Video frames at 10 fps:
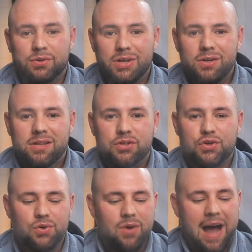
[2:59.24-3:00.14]
tell you the
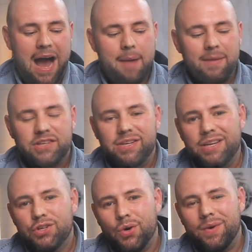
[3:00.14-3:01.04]
truth, I am actually
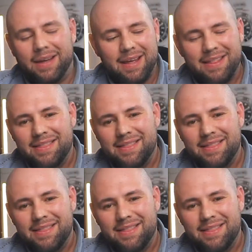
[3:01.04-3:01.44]
enjoying